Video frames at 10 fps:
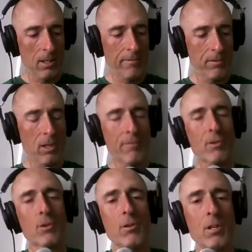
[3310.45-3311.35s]
if if
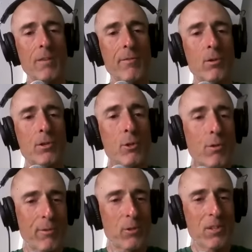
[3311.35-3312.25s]
you're if you're
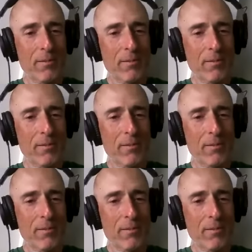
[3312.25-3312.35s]
youthful,